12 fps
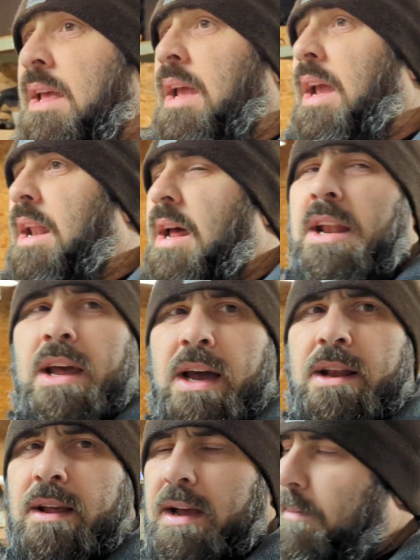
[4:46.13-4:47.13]
and
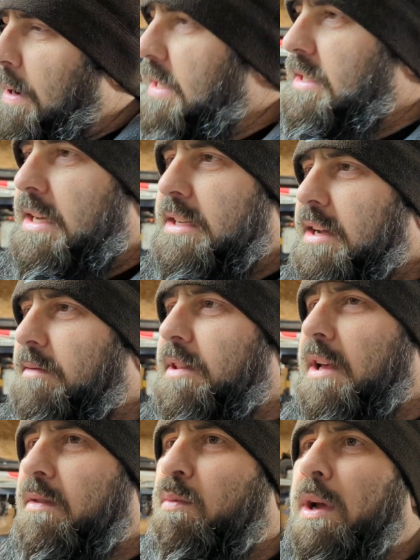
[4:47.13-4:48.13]
everybody says
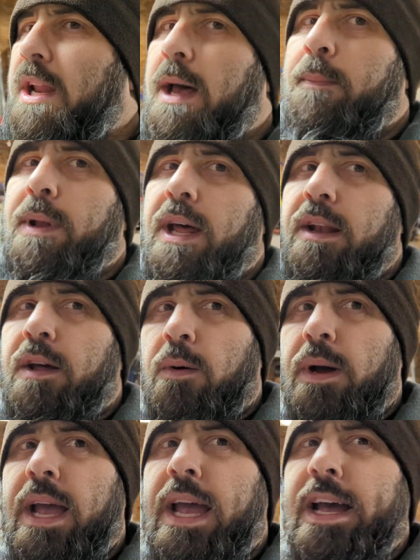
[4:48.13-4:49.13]
everything's went up, and I know
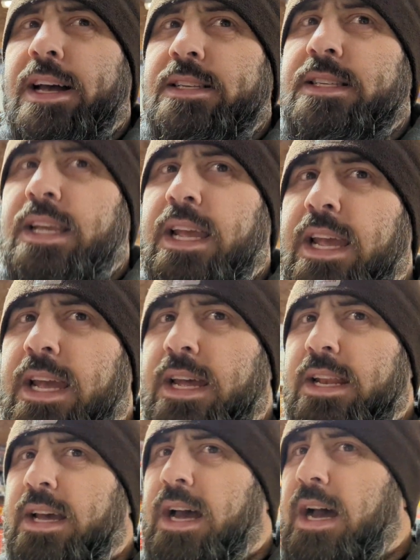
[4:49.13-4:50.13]
it has.
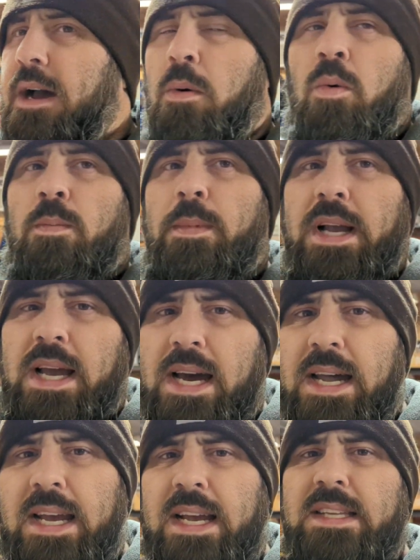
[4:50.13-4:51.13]
And oh my
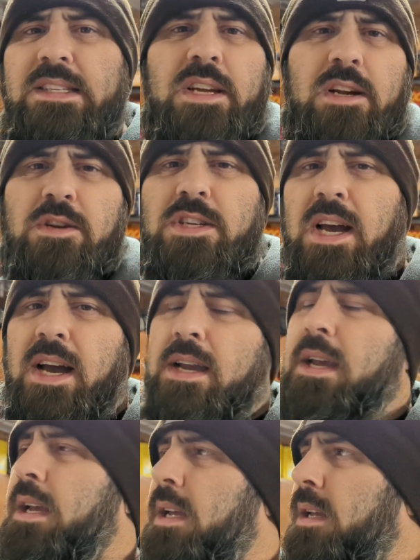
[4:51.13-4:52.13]
God, I got sticker shock.
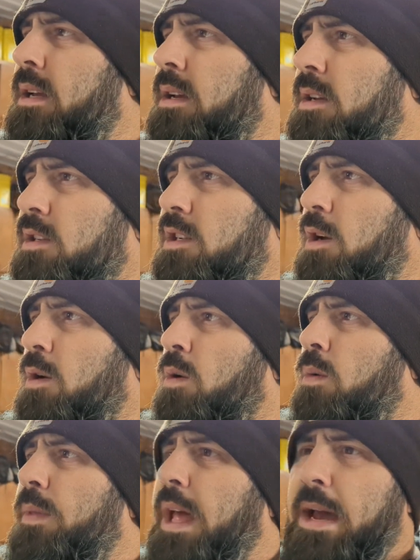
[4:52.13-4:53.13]

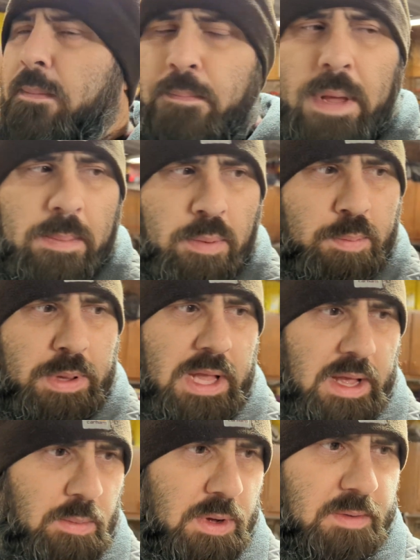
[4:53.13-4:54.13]
So that maple
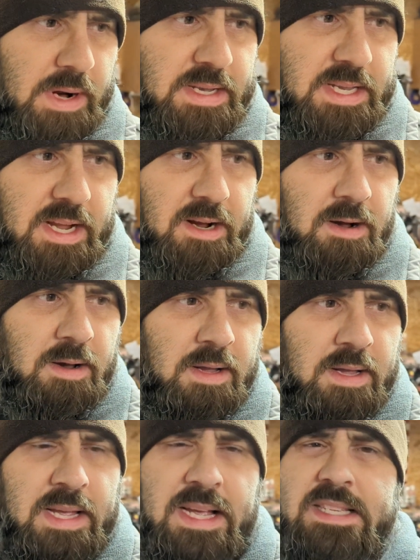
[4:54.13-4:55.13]
plywood right there
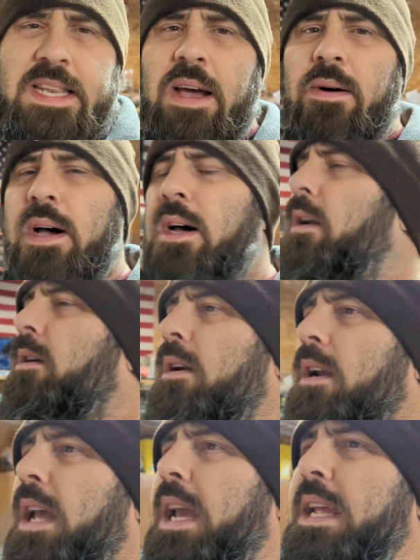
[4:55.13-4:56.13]
is now
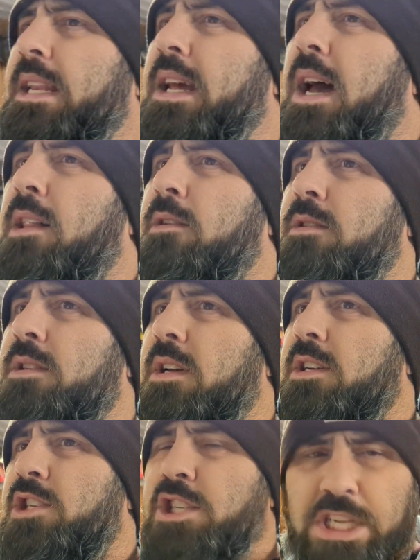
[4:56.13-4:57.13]
$108
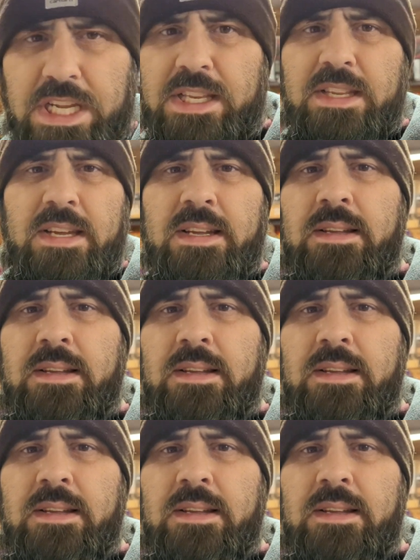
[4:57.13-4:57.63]
a sheet.